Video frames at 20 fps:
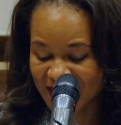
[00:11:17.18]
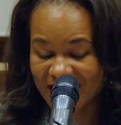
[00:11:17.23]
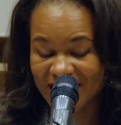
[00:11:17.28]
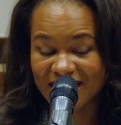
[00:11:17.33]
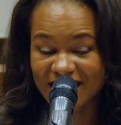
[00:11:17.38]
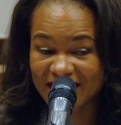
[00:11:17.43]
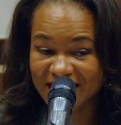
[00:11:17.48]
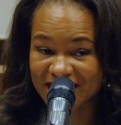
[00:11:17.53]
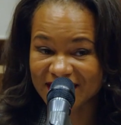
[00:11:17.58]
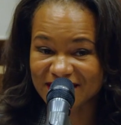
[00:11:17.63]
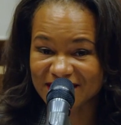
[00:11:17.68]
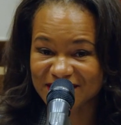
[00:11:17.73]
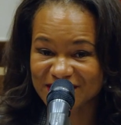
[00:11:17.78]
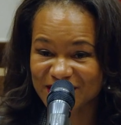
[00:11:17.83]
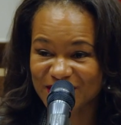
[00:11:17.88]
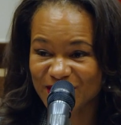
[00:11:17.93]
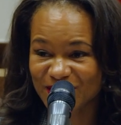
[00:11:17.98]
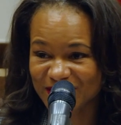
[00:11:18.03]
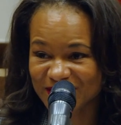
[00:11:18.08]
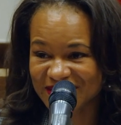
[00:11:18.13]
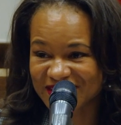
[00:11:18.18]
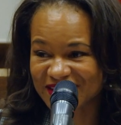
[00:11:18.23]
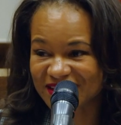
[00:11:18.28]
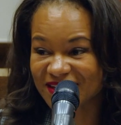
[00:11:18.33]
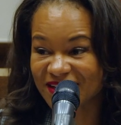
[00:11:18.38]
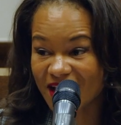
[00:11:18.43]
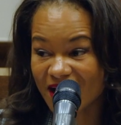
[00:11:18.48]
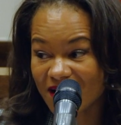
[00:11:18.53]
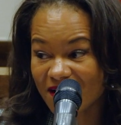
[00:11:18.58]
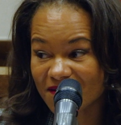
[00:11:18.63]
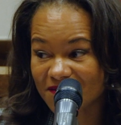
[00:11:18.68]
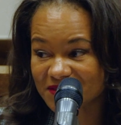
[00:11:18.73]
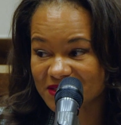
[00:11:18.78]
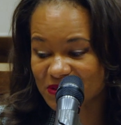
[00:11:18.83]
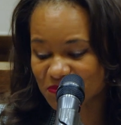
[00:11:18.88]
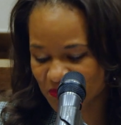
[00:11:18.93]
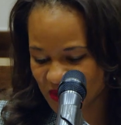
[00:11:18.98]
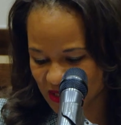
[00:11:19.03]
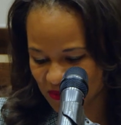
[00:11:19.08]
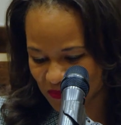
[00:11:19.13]
And Kirkland
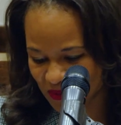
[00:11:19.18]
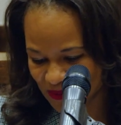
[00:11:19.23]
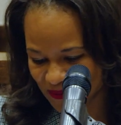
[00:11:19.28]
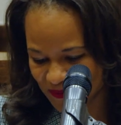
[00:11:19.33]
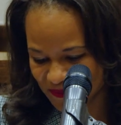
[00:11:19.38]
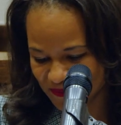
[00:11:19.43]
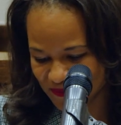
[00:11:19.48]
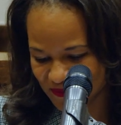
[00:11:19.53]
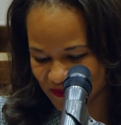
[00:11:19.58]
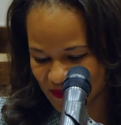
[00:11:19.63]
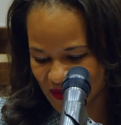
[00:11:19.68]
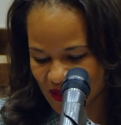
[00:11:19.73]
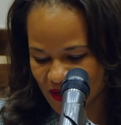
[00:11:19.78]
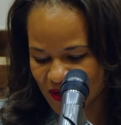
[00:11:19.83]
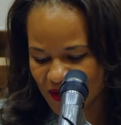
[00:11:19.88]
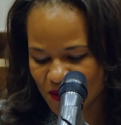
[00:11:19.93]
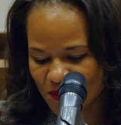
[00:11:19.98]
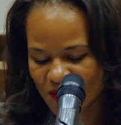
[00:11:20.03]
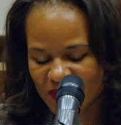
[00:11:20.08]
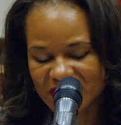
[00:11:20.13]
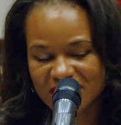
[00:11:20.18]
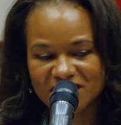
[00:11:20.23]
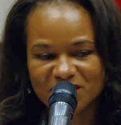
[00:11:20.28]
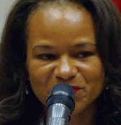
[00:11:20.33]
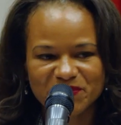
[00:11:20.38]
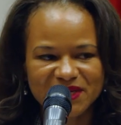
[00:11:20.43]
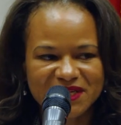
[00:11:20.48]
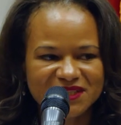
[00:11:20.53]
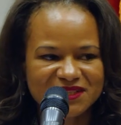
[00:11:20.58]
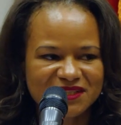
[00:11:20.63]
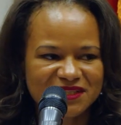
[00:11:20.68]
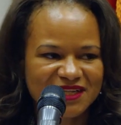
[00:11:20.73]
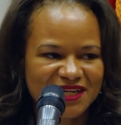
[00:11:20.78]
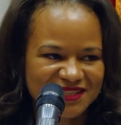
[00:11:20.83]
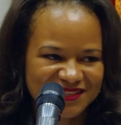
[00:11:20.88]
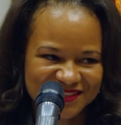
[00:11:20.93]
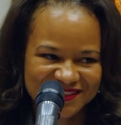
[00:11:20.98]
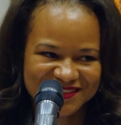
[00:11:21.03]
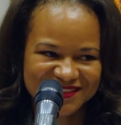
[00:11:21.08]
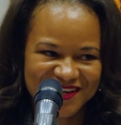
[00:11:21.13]
loves people. One of the biggest
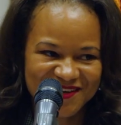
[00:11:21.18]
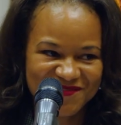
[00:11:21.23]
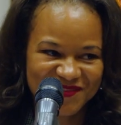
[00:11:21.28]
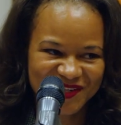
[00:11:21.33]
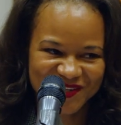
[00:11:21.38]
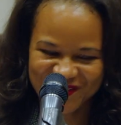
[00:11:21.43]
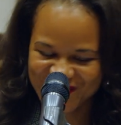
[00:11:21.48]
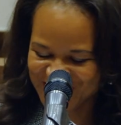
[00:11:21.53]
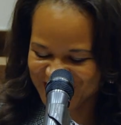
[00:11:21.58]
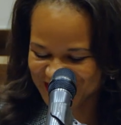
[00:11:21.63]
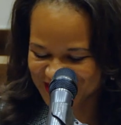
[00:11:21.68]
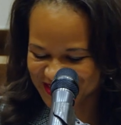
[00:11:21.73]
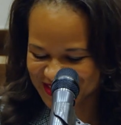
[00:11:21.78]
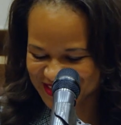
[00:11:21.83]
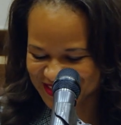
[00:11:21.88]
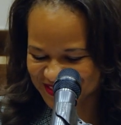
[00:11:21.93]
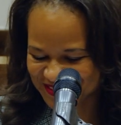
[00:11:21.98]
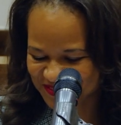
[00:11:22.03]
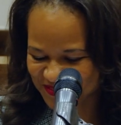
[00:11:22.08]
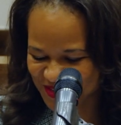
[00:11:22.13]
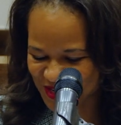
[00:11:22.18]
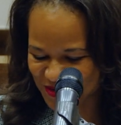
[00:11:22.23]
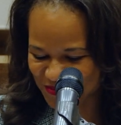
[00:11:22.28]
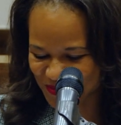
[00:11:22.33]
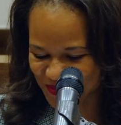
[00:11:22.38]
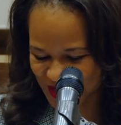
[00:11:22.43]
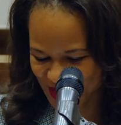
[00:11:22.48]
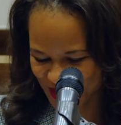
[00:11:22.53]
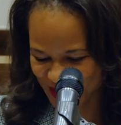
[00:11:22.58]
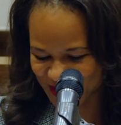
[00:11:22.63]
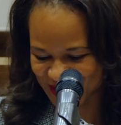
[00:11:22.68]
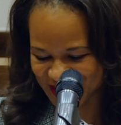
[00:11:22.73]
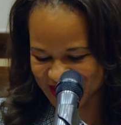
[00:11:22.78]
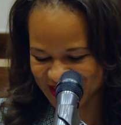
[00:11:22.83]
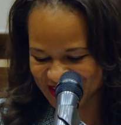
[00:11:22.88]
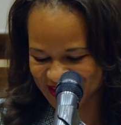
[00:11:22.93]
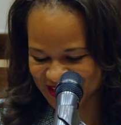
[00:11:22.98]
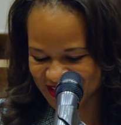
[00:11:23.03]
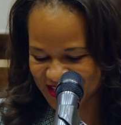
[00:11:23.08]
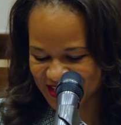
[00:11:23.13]
lessons I've learned from
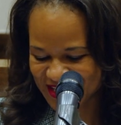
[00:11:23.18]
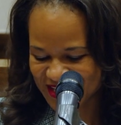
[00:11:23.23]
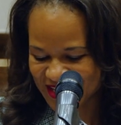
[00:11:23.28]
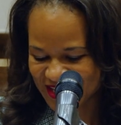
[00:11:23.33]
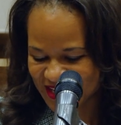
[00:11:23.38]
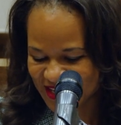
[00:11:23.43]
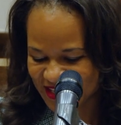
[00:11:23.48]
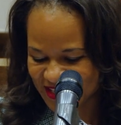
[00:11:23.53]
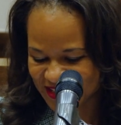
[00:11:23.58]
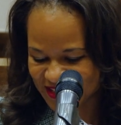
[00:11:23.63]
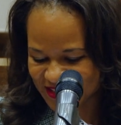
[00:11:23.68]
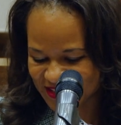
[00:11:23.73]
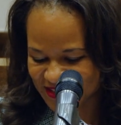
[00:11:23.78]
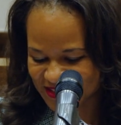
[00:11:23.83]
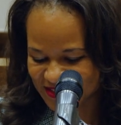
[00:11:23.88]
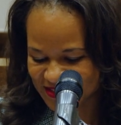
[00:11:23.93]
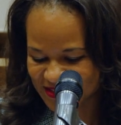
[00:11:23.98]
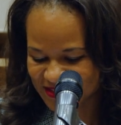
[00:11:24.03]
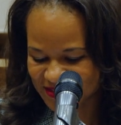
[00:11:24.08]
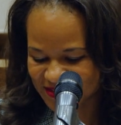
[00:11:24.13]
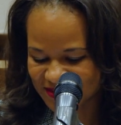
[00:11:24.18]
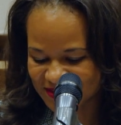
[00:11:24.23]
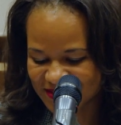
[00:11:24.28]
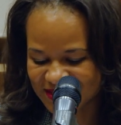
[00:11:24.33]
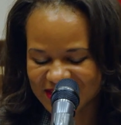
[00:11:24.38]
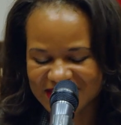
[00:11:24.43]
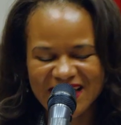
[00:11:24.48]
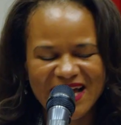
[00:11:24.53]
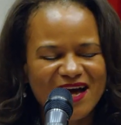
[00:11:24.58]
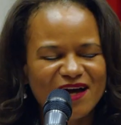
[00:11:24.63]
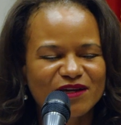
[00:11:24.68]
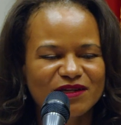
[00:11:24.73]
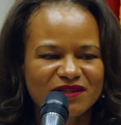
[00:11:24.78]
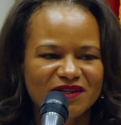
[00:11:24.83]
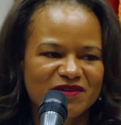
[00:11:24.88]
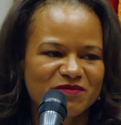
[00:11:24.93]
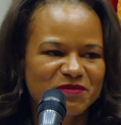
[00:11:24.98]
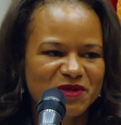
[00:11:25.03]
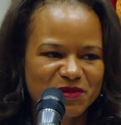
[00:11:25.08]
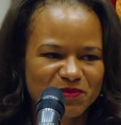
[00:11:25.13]
Kirkland is just how to
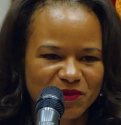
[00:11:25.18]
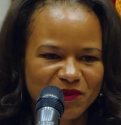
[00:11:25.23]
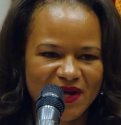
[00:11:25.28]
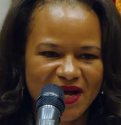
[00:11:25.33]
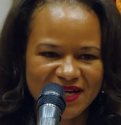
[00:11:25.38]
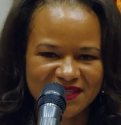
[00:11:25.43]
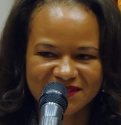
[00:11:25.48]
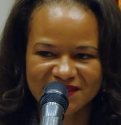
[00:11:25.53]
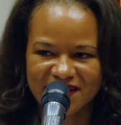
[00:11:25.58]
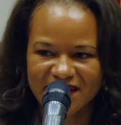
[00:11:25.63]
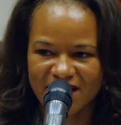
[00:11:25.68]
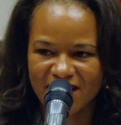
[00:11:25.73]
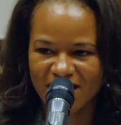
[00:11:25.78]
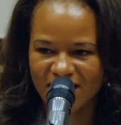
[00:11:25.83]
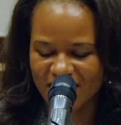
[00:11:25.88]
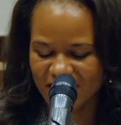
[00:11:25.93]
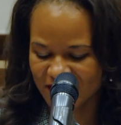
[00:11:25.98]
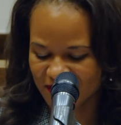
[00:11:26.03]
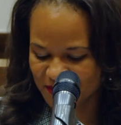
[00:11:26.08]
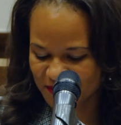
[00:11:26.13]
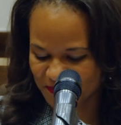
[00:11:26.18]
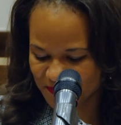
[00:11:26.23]
love people as they are.